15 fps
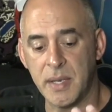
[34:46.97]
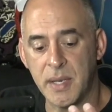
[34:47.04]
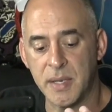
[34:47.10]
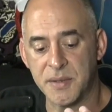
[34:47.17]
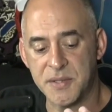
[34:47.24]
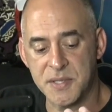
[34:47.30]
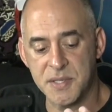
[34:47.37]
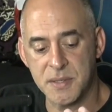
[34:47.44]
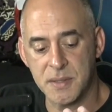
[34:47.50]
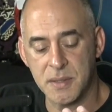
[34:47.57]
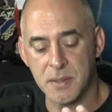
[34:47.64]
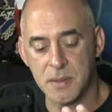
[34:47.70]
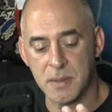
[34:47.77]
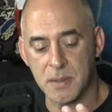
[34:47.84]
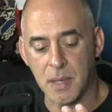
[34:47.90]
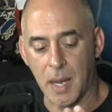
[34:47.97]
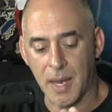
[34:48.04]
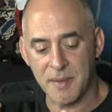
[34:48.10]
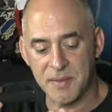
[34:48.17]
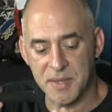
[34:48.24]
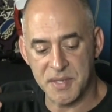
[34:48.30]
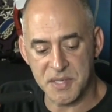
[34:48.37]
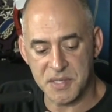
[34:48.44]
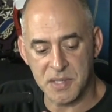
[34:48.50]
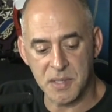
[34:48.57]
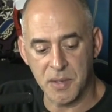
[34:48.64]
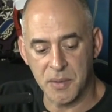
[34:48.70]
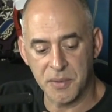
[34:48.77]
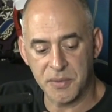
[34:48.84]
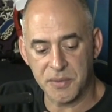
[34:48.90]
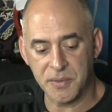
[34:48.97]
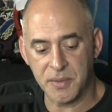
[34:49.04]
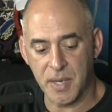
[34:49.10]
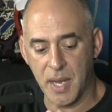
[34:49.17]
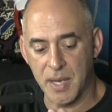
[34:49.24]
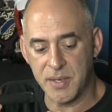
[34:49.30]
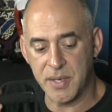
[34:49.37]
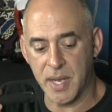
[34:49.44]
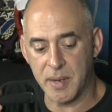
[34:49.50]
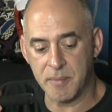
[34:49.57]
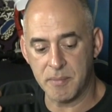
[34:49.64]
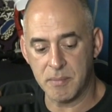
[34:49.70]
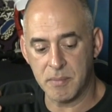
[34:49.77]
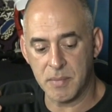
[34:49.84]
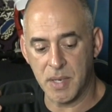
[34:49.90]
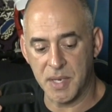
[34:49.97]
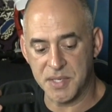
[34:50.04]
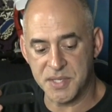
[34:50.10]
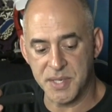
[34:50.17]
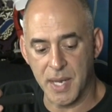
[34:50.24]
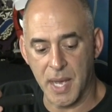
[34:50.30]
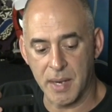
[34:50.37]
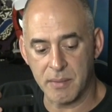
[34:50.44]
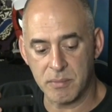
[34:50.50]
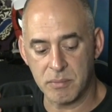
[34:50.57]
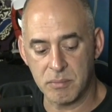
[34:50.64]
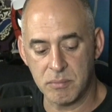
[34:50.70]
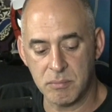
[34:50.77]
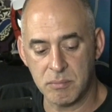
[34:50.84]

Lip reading: I have it this close, and yet it's not